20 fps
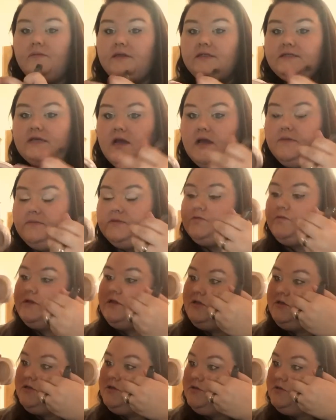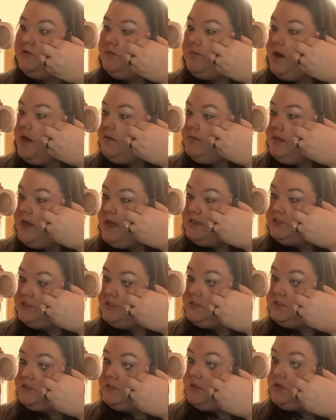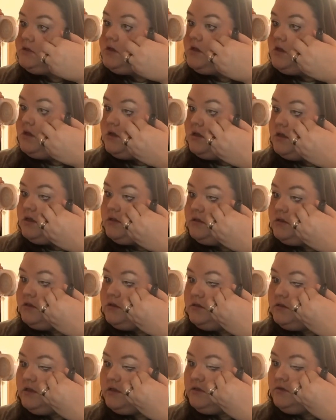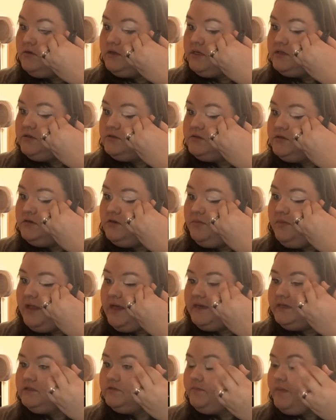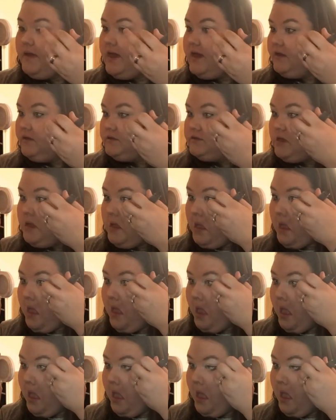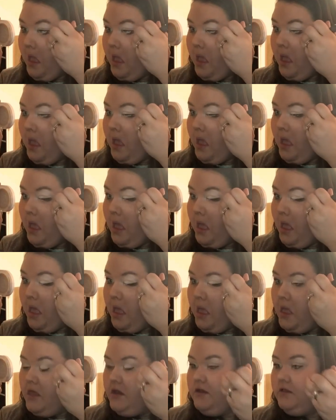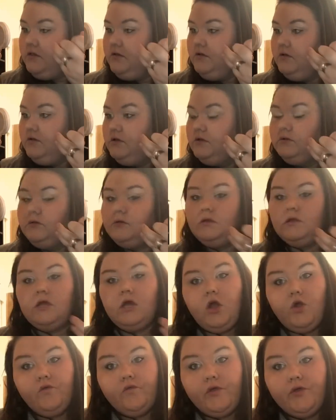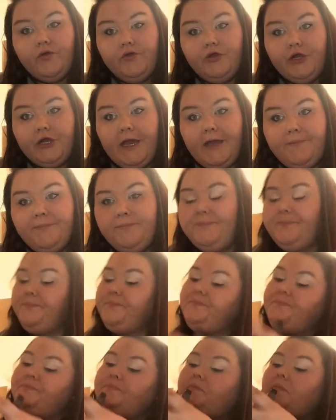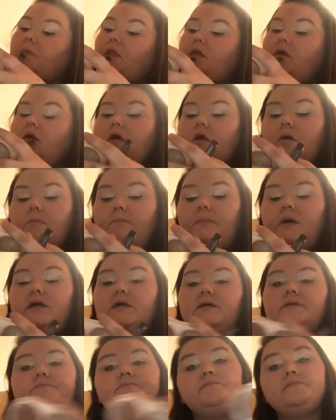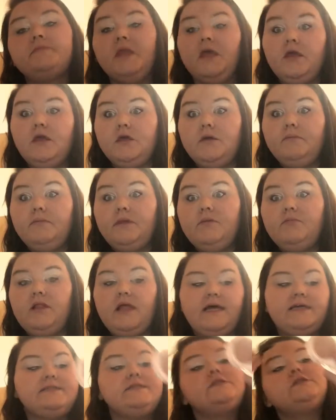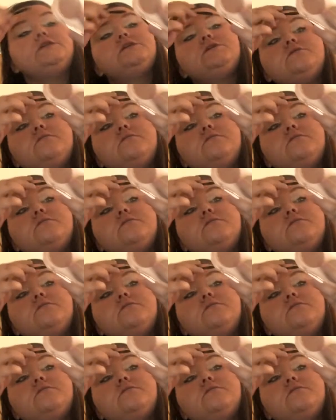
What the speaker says: be times when you do the bottom lashes that you'll get those little black specks and it'll ruin your day. But be blessed,